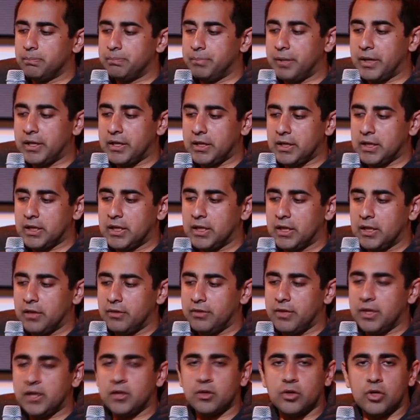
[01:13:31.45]
but
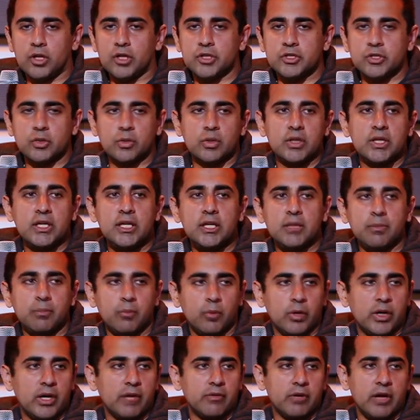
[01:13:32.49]
they could also keep
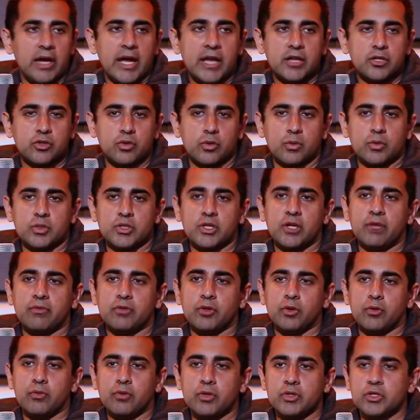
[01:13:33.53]
whatever extra was
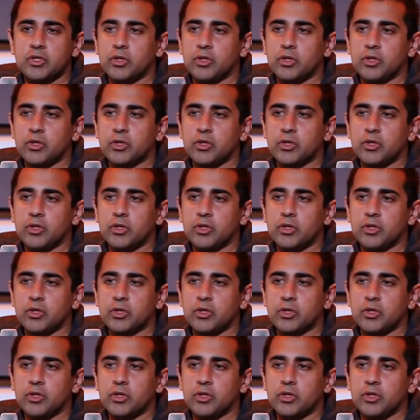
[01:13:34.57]
left over.